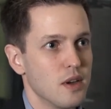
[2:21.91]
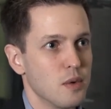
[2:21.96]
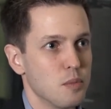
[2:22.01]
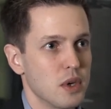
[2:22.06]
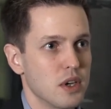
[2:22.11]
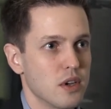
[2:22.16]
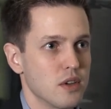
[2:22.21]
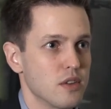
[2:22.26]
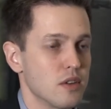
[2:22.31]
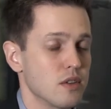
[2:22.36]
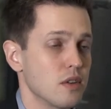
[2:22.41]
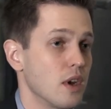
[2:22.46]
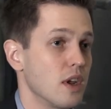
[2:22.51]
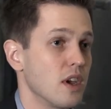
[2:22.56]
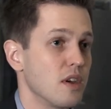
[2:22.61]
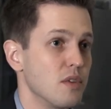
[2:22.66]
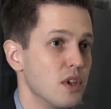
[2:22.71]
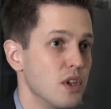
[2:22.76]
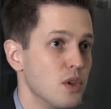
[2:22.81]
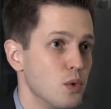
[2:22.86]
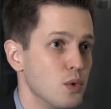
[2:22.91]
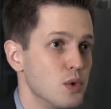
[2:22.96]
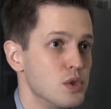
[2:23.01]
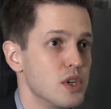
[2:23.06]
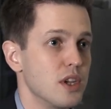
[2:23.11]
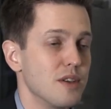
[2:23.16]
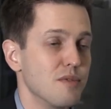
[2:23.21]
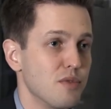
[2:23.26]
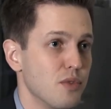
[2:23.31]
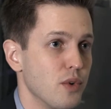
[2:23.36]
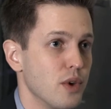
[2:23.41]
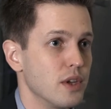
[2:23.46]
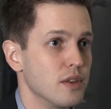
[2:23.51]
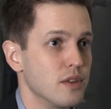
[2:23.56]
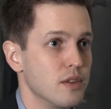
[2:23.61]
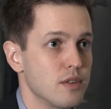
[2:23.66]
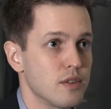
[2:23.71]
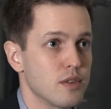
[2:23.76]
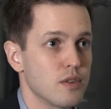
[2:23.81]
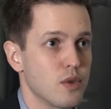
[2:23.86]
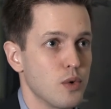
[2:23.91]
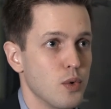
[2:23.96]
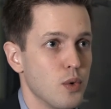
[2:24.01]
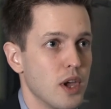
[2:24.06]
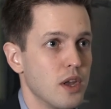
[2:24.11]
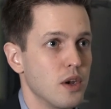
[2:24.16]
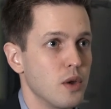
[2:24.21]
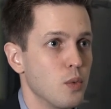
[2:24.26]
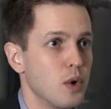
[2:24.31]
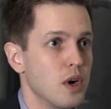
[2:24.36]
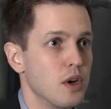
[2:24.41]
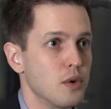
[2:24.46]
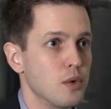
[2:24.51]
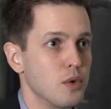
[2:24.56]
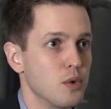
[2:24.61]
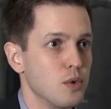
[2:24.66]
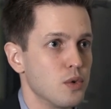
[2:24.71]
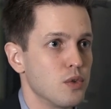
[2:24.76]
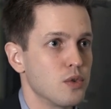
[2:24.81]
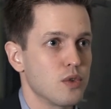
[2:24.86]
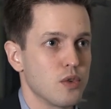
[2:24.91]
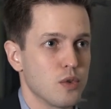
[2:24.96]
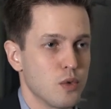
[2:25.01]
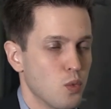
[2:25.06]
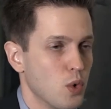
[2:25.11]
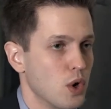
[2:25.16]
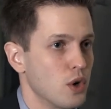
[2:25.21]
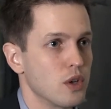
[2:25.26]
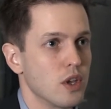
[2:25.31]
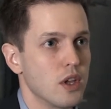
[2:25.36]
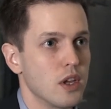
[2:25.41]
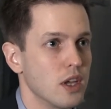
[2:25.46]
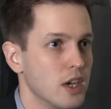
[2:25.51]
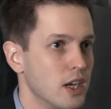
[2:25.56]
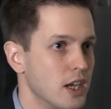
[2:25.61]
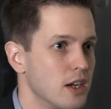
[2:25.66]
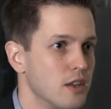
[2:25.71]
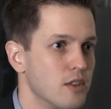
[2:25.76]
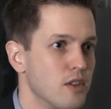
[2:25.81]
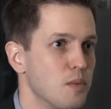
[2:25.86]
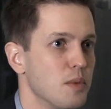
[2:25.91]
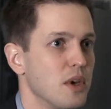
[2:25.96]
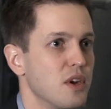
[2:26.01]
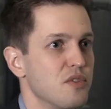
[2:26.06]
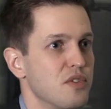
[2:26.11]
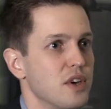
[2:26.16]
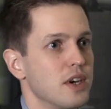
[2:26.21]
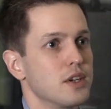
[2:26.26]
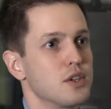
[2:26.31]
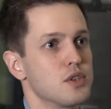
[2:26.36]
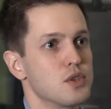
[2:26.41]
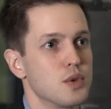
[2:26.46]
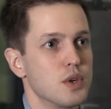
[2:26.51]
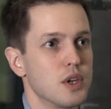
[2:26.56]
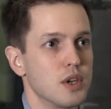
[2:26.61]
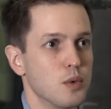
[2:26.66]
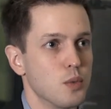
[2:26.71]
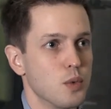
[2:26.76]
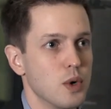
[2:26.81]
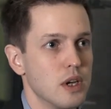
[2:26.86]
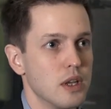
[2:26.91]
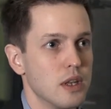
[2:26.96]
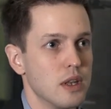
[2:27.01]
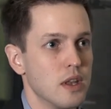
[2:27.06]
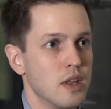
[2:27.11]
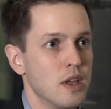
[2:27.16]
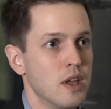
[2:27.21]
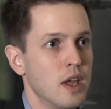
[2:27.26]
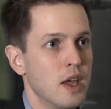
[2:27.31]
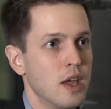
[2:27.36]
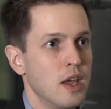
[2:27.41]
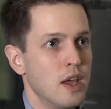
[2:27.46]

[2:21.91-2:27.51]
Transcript: because it's going to have a huge influence to anyone who's working in additive manufacturing when